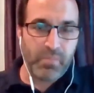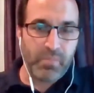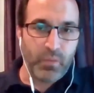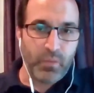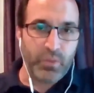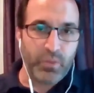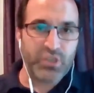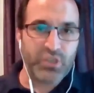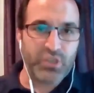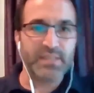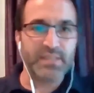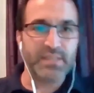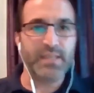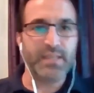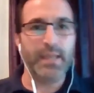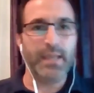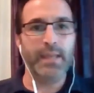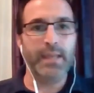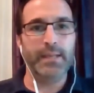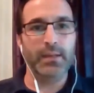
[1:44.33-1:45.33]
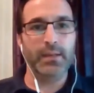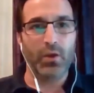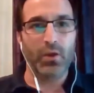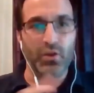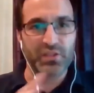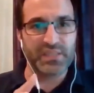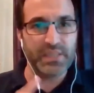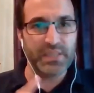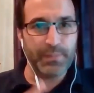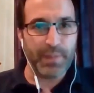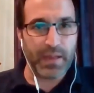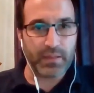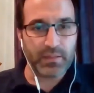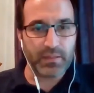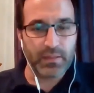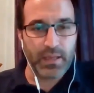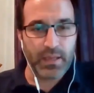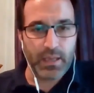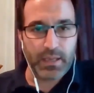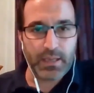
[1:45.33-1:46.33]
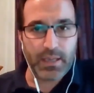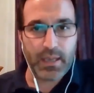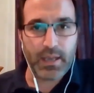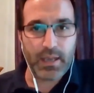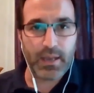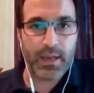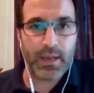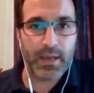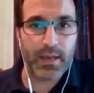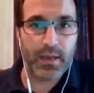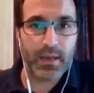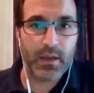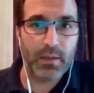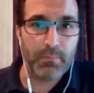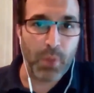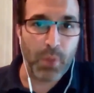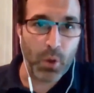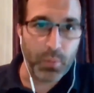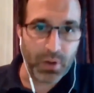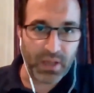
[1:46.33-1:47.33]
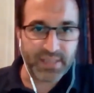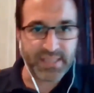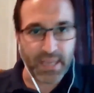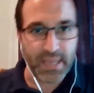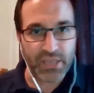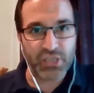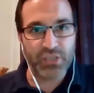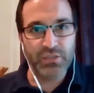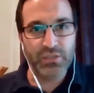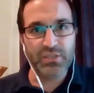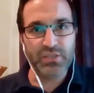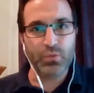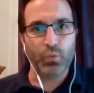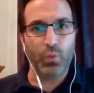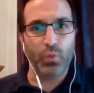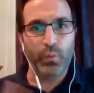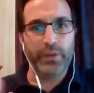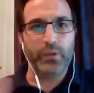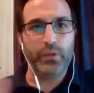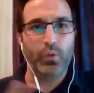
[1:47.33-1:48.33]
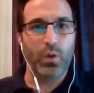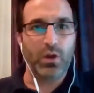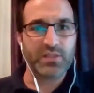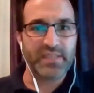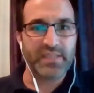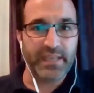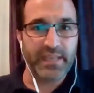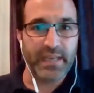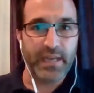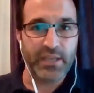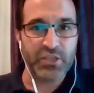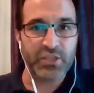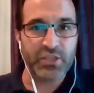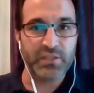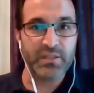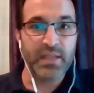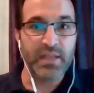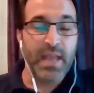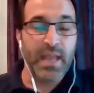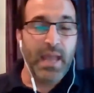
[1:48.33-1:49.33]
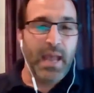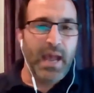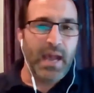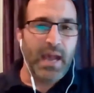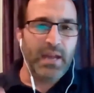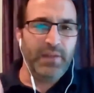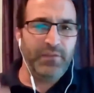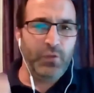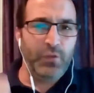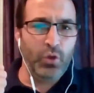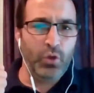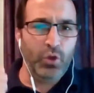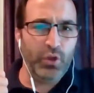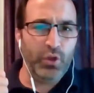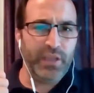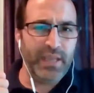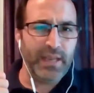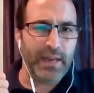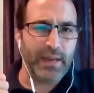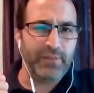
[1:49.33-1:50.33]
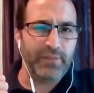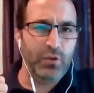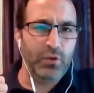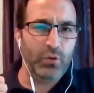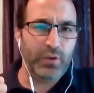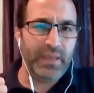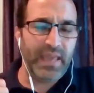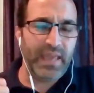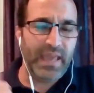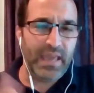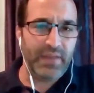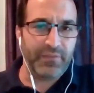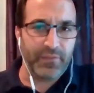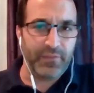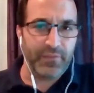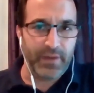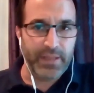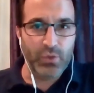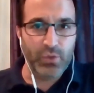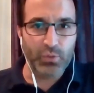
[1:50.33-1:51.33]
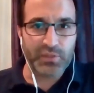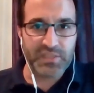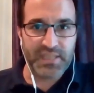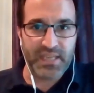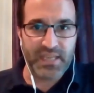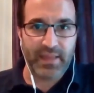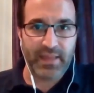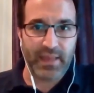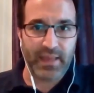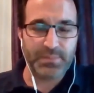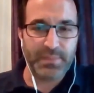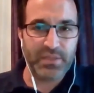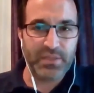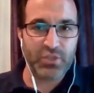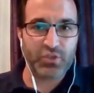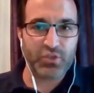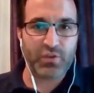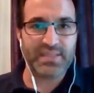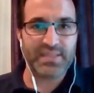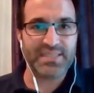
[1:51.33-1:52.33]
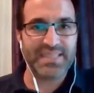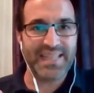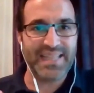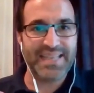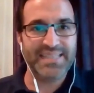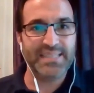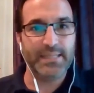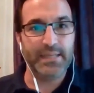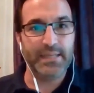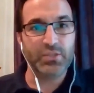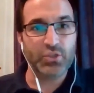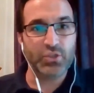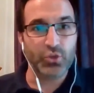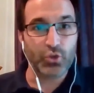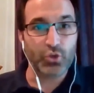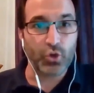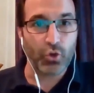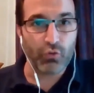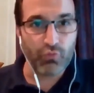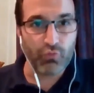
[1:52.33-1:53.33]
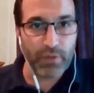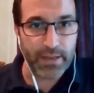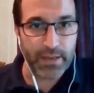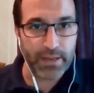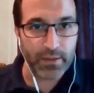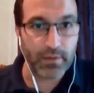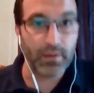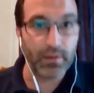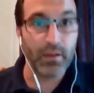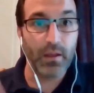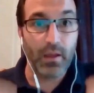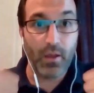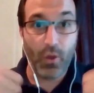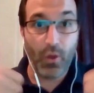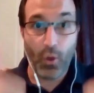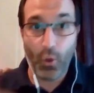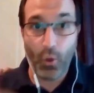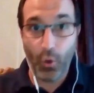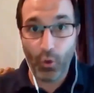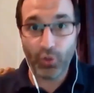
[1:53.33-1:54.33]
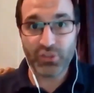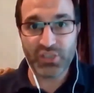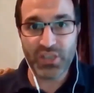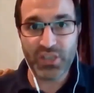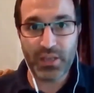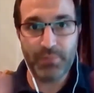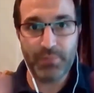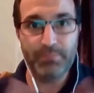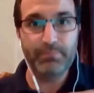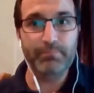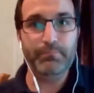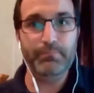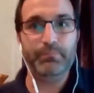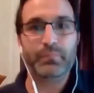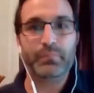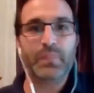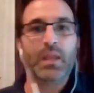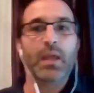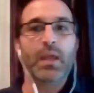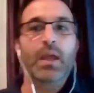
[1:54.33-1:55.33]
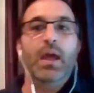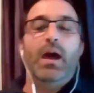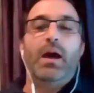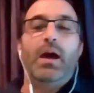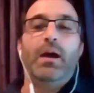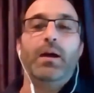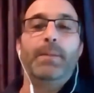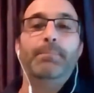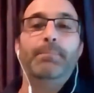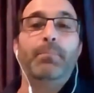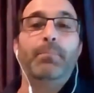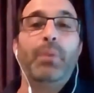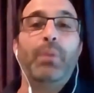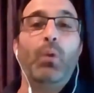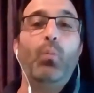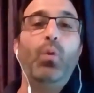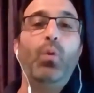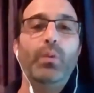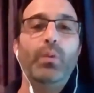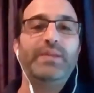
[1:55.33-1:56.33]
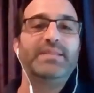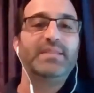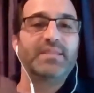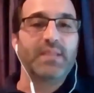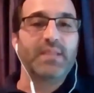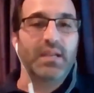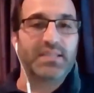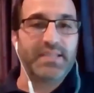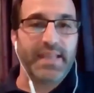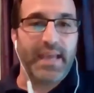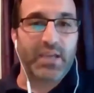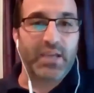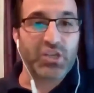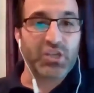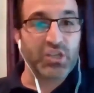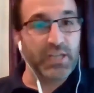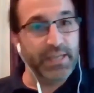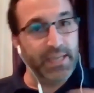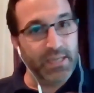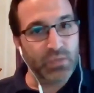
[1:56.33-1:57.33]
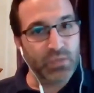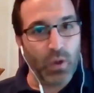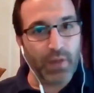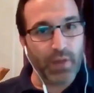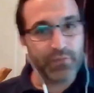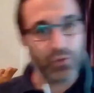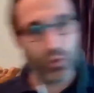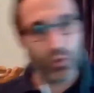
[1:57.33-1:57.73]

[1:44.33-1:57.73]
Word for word: which is in osteopathic uh, mobilizations, what we call articulation. And if you're looking at it, if you look carefully, you'll see that it's been translated into Korean. Awesome. Um, but what we're discussing actually is what I've